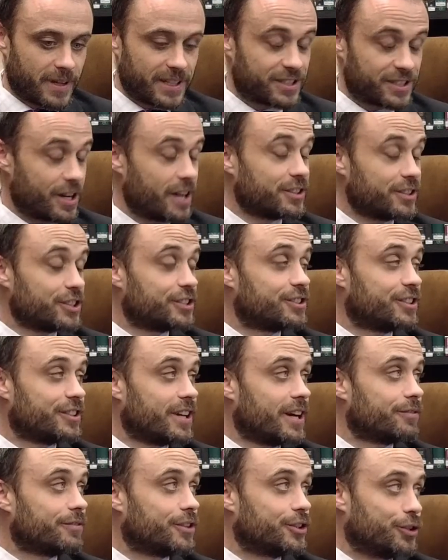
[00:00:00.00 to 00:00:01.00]
it's not just
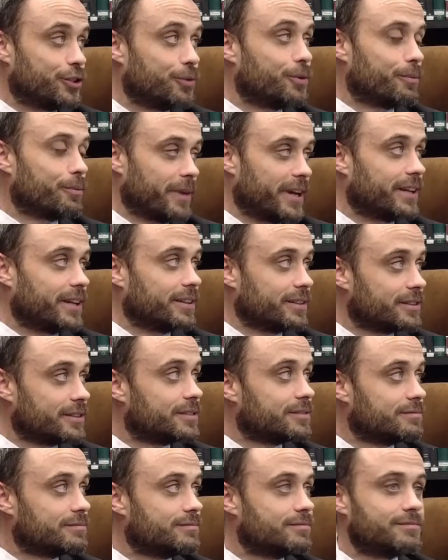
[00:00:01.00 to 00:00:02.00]
enough to do the
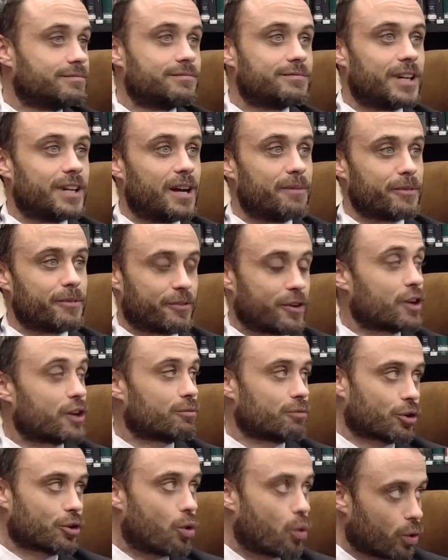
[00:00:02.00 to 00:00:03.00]
maintenance. You've got
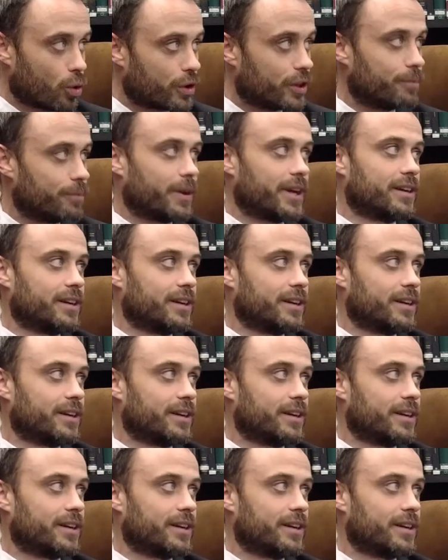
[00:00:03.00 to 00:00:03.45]
to record the